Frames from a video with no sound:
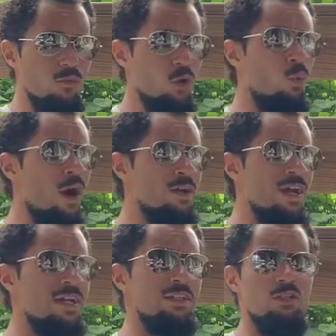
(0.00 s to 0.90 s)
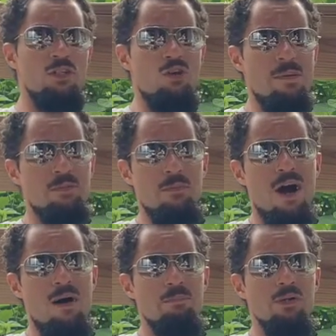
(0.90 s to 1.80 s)
While you're at it, you can grab some
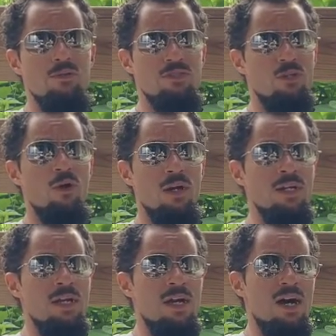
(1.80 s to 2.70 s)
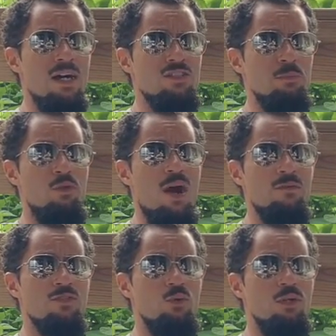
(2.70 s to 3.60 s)
compost or some
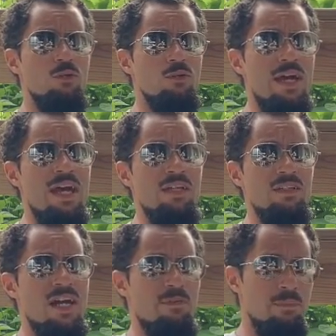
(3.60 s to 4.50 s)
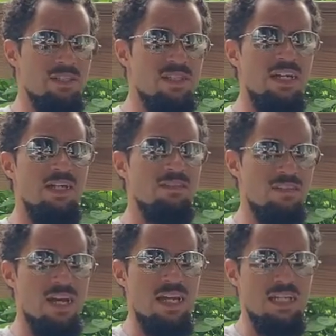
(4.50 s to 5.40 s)
ground soil and kind of mix that in
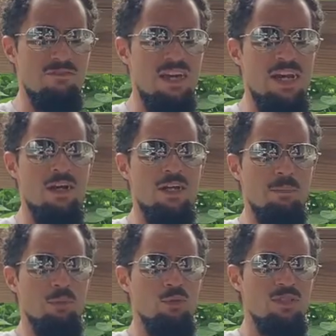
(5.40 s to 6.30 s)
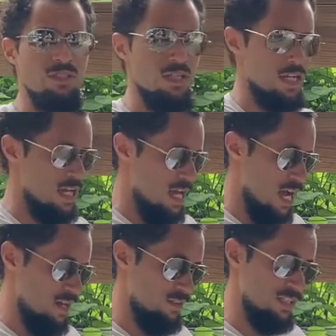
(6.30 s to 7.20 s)
to kind of give that area a boost,
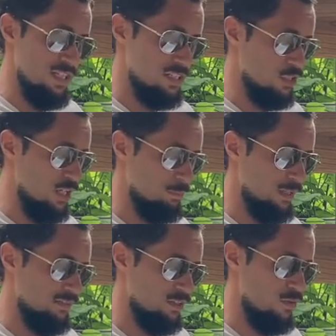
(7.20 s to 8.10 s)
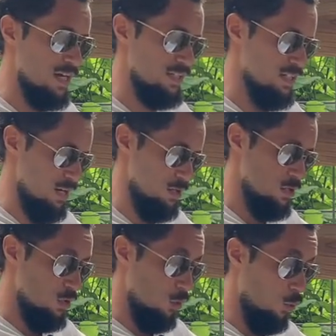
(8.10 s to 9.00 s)
and then get started planting right in there.
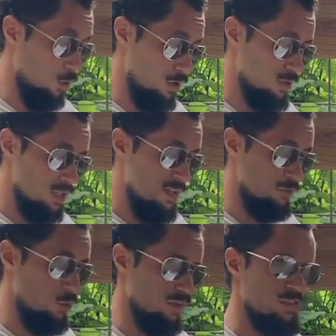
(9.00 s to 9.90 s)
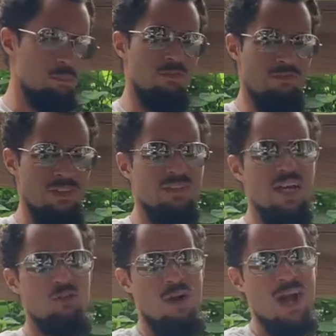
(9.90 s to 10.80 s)
Or if you want to prevent
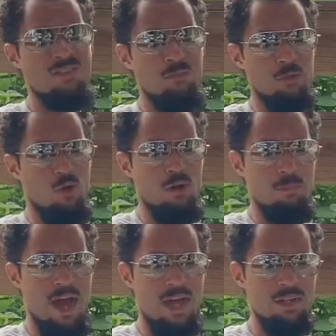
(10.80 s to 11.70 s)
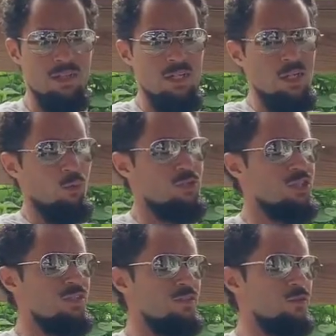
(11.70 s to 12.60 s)
that grass from growing back, what
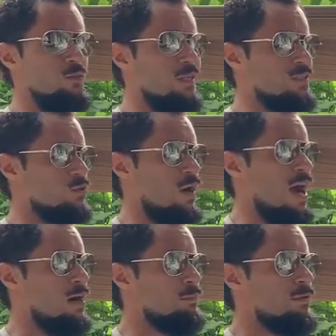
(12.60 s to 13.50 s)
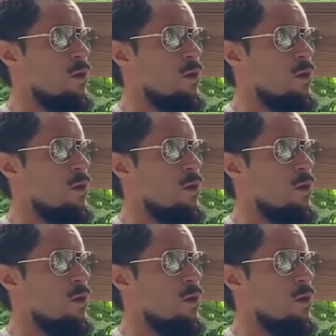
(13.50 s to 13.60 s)
you can do is grab,